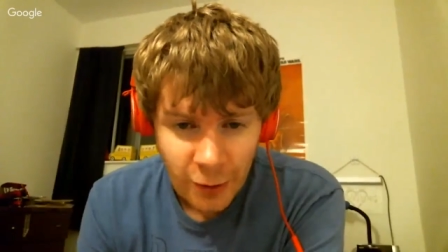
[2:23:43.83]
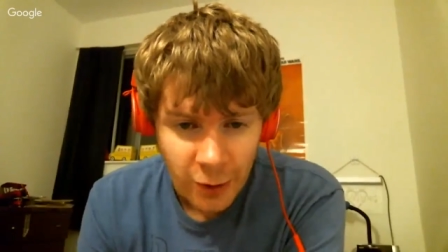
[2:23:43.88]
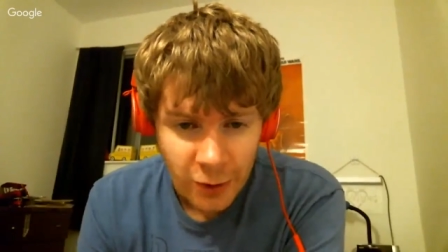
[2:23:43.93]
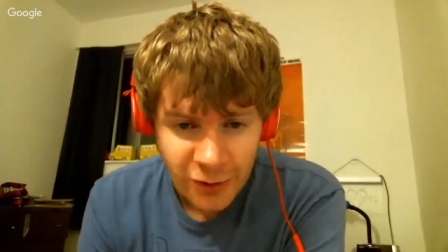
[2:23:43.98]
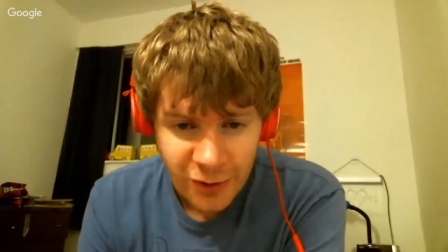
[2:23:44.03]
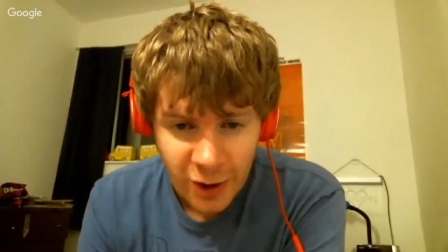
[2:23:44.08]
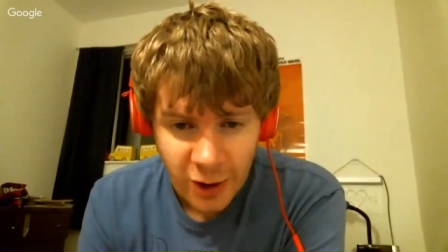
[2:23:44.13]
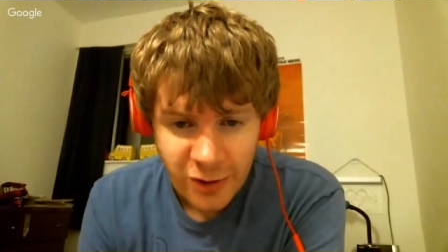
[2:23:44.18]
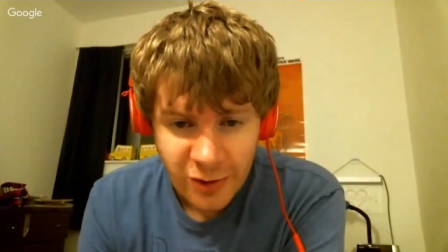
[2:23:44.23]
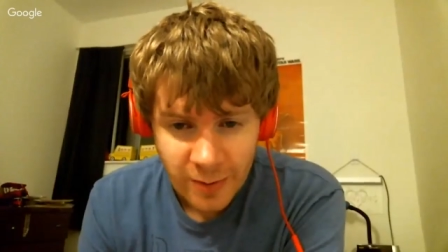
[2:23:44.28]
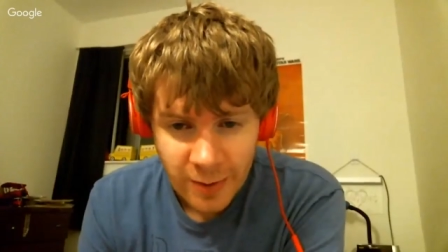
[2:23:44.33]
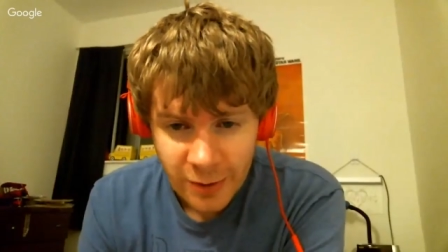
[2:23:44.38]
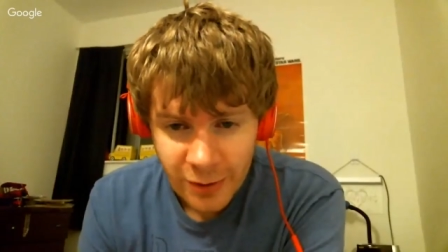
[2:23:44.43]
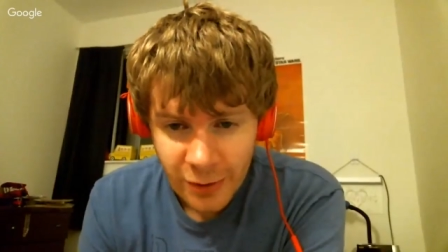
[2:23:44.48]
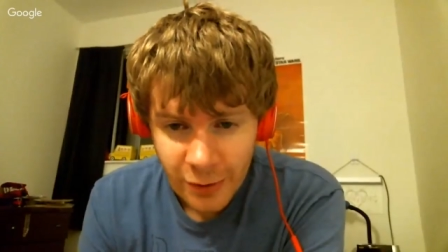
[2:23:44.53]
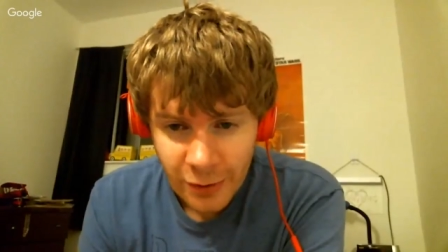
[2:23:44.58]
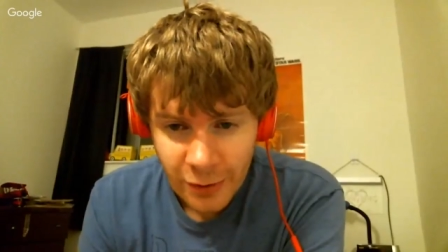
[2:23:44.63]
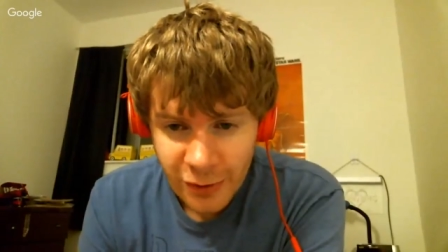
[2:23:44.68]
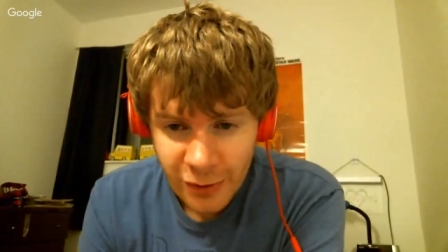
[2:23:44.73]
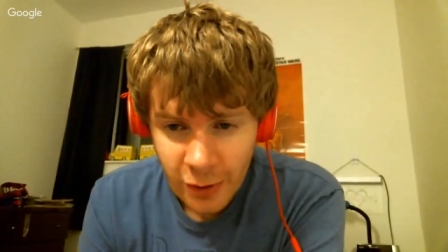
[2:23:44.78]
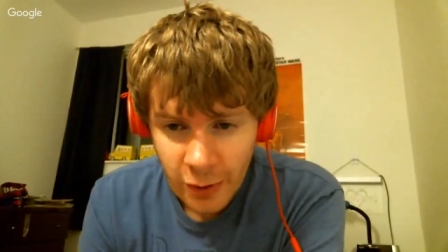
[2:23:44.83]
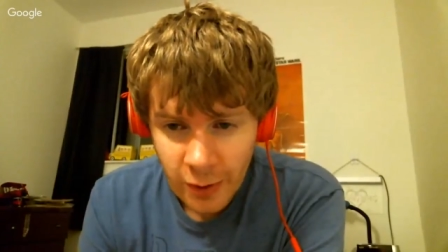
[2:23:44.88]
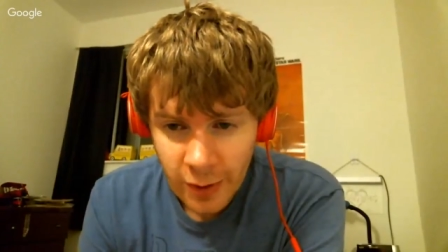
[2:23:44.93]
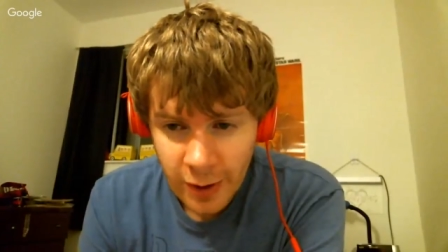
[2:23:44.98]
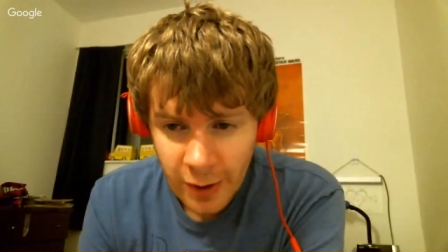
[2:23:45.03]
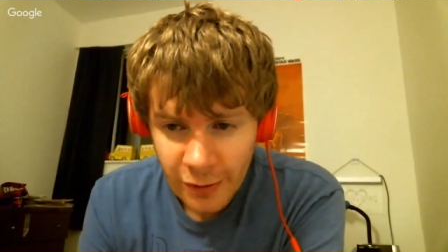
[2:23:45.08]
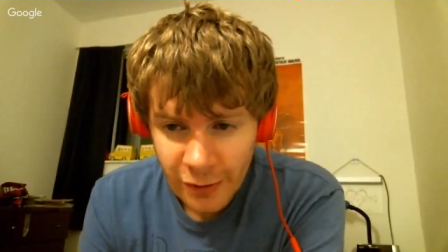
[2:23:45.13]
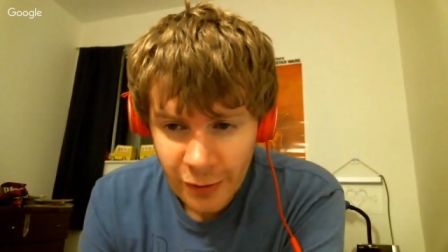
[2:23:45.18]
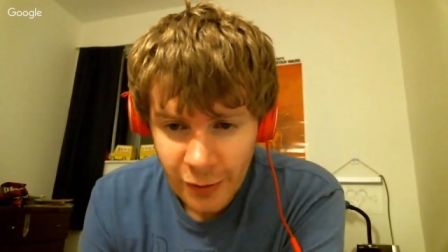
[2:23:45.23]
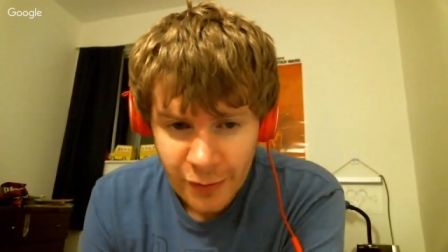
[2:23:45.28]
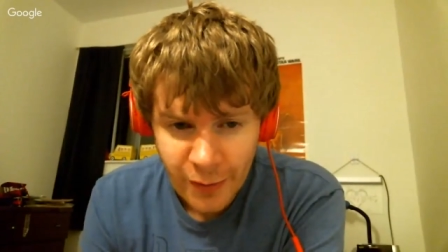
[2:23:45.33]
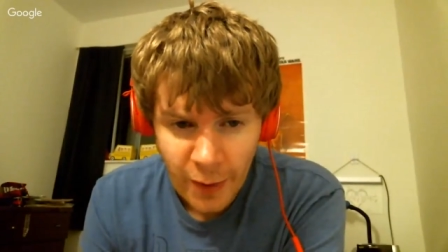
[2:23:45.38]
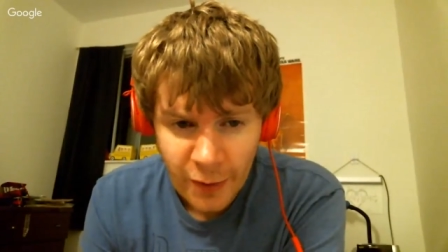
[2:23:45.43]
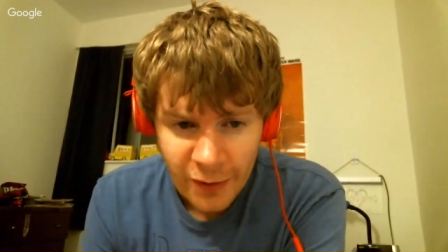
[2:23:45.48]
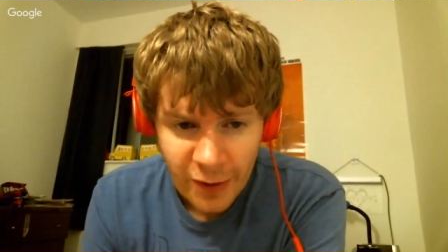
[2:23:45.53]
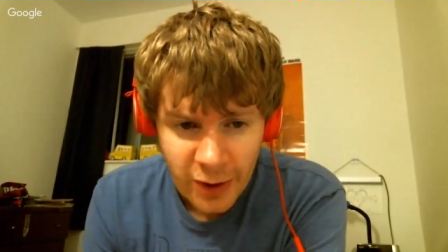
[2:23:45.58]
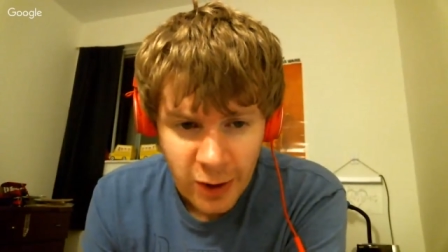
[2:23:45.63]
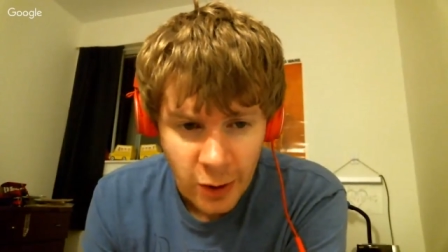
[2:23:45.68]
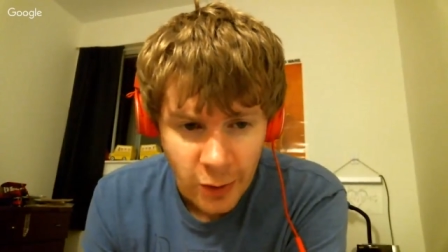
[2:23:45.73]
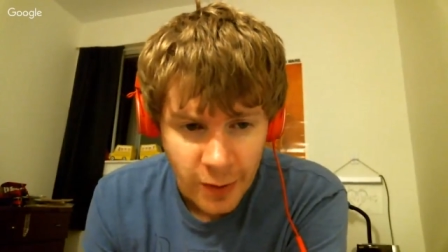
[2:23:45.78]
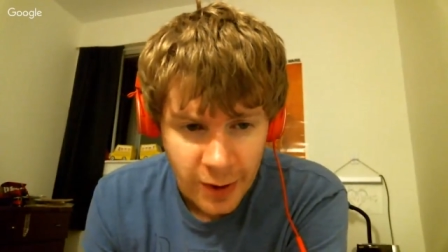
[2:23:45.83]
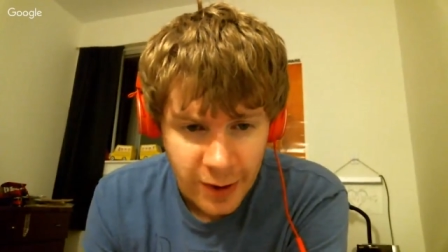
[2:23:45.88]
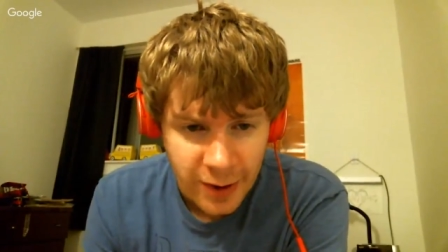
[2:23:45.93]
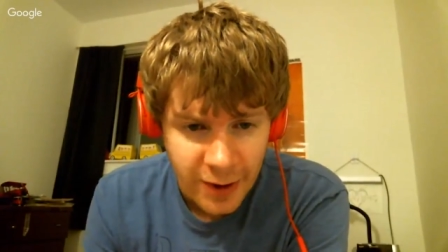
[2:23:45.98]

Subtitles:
defer judgment until the show airs. So as far as I know,